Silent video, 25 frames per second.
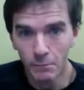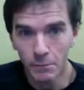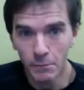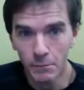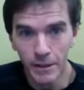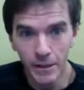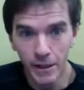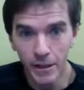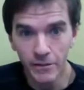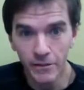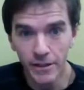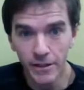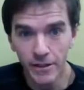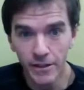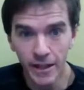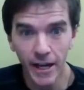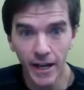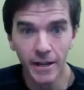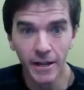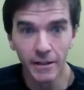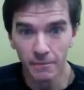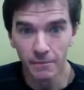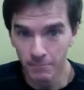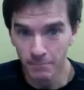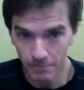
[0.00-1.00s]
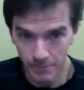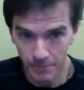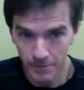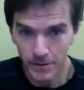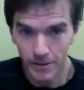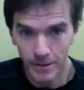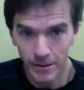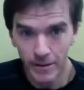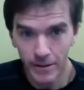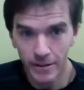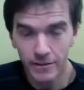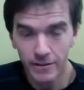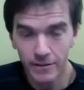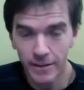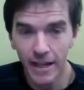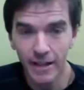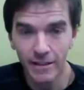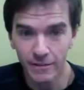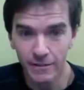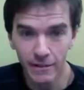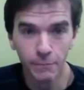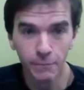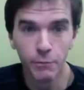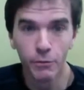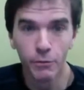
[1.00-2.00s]
because they can. It's that
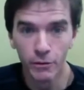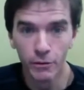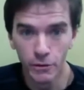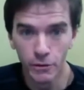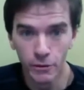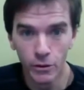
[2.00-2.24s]
simple.